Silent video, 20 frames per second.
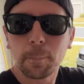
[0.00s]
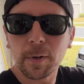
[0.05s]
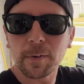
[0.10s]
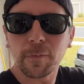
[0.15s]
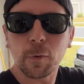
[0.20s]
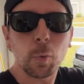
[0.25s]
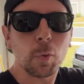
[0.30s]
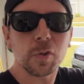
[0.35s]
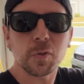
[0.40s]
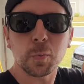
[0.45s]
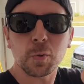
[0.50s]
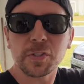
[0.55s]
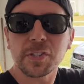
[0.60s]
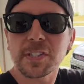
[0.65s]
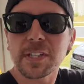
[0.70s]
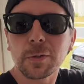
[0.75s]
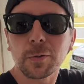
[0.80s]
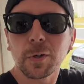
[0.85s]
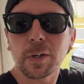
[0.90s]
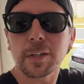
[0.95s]
But of course, we're
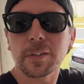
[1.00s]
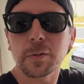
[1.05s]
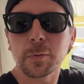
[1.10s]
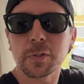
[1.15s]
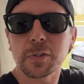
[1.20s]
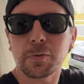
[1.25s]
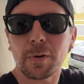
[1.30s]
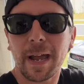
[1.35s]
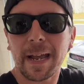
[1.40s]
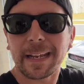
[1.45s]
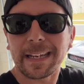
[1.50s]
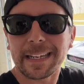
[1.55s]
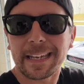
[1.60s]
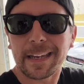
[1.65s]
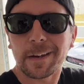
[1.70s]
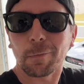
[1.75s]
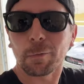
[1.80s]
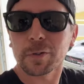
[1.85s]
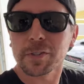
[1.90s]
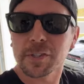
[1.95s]
still going to do a Draggy
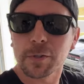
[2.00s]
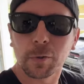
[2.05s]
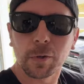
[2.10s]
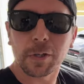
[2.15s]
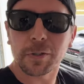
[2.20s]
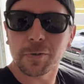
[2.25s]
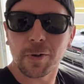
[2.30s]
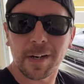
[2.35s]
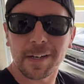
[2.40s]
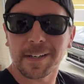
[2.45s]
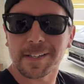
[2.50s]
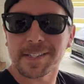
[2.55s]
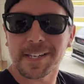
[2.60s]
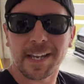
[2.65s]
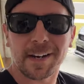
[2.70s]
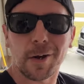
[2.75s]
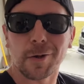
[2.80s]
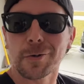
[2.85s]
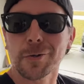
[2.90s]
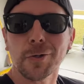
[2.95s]
hit. We're still going to try to
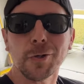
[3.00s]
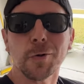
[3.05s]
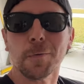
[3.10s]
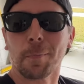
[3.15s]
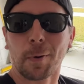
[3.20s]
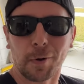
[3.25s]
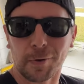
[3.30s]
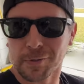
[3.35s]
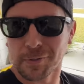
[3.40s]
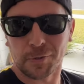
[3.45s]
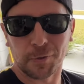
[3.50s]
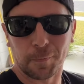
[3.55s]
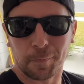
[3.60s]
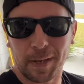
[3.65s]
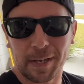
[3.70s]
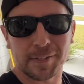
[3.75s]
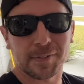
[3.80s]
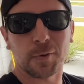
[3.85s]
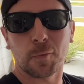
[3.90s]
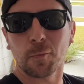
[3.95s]
set a new personal
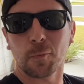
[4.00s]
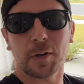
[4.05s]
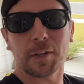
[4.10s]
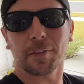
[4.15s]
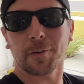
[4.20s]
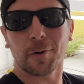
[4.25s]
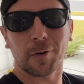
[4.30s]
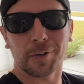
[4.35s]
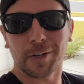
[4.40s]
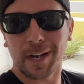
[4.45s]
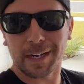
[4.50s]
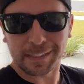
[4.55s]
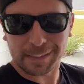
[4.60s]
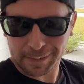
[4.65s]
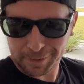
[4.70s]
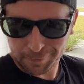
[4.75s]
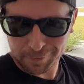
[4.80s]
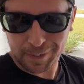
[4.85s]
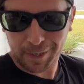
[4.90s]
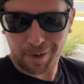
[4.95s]
best with our
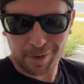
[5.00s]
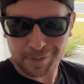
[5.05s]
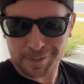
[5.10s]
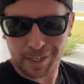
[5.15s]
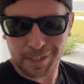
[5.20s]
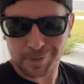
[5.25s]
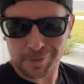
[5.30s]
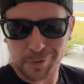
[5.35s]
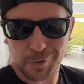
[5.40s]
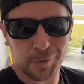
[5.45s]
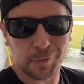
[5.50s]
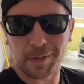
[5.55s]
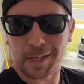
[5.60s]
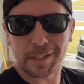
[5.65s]
ninety-three octane tune.